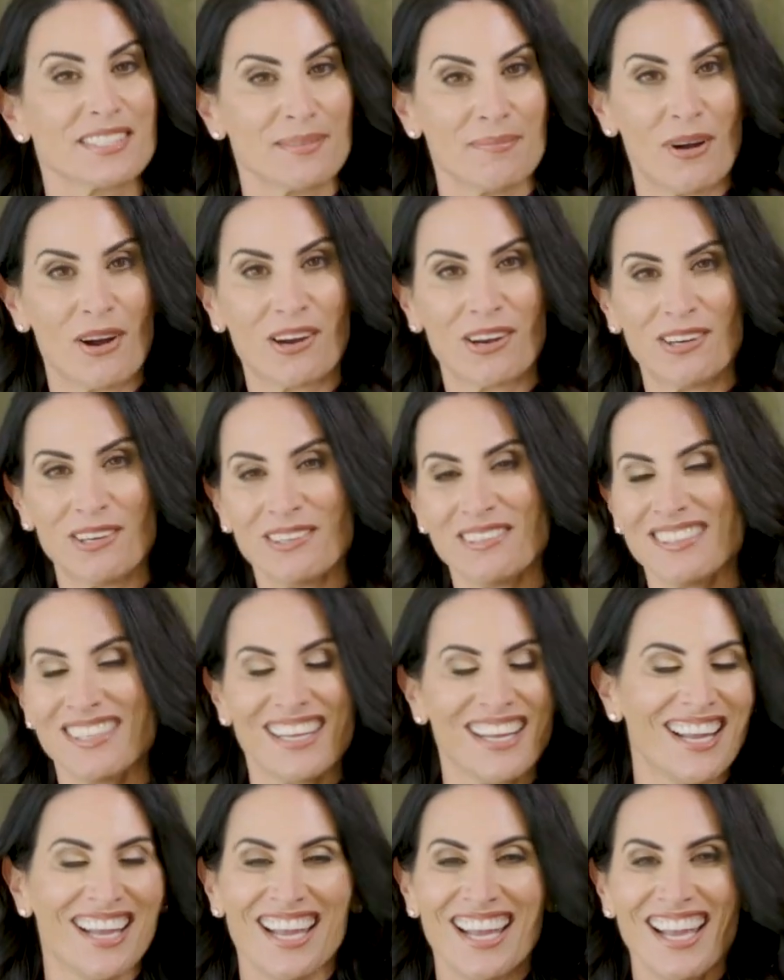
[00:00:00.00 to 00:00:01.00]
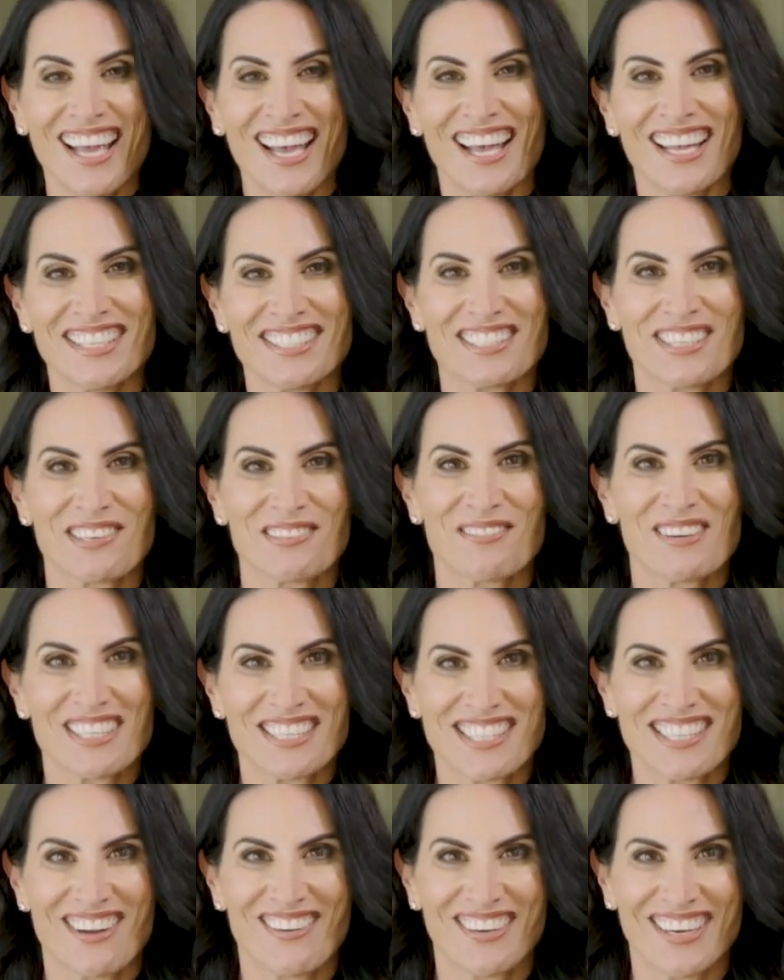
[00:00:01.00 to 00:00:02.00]
tomorrow. Hunter,
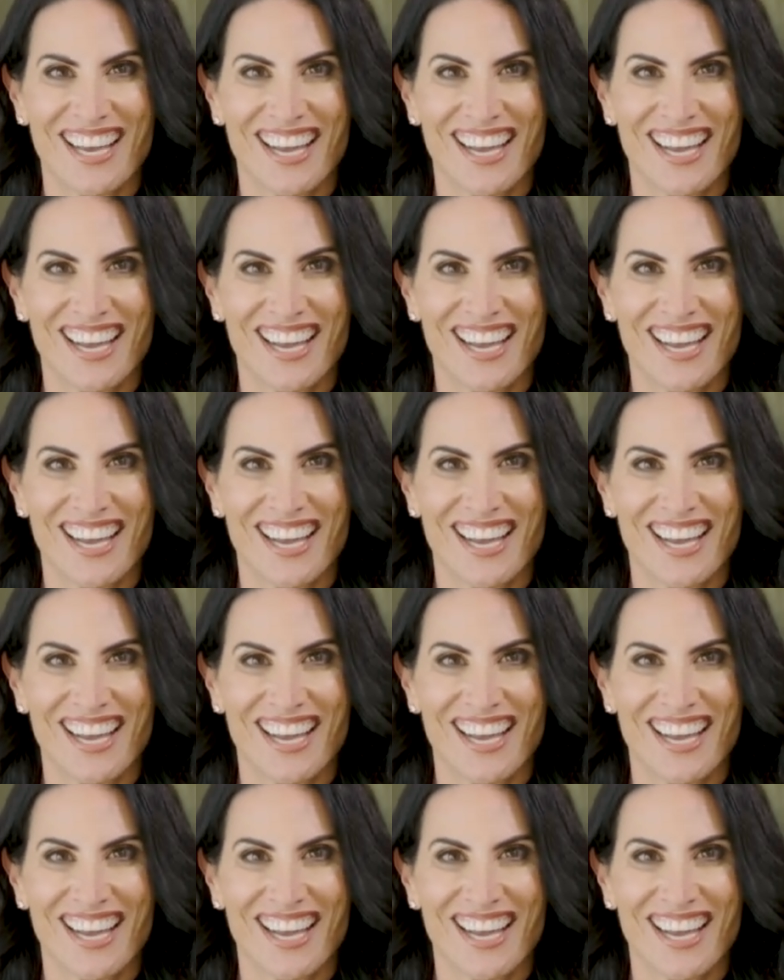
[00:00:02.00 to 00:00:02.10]
what's going